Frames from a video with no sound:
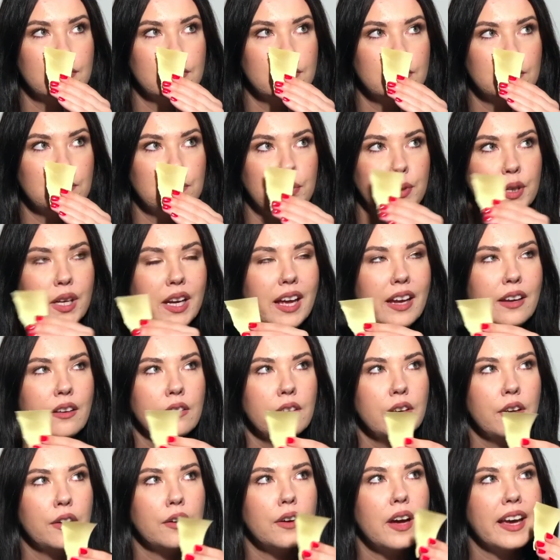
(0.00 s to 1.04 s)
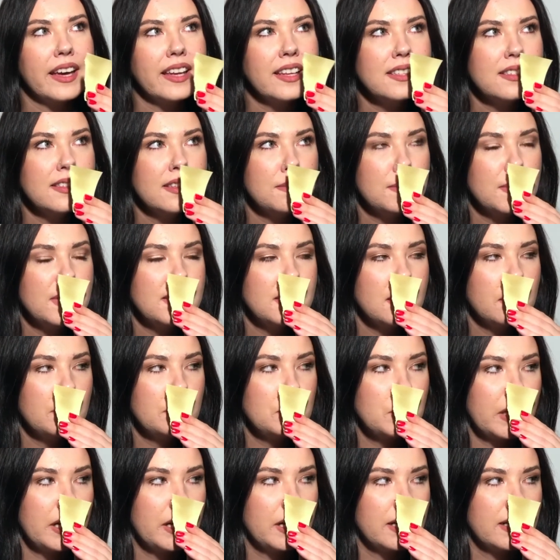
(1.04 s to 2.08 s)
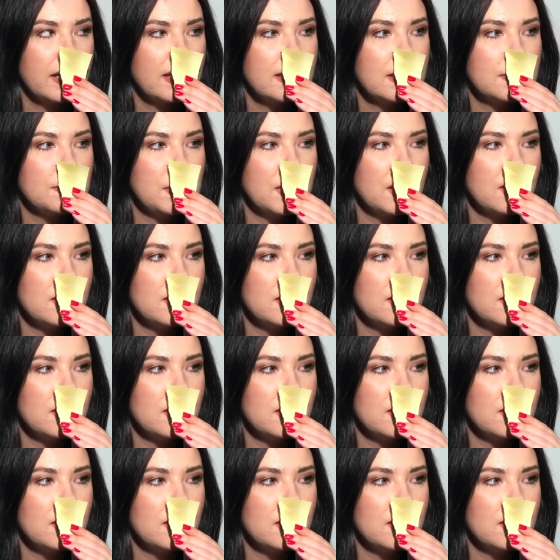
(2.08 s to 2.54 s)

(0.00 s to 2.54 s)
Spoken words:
But I don't know, I can see myself wearing this because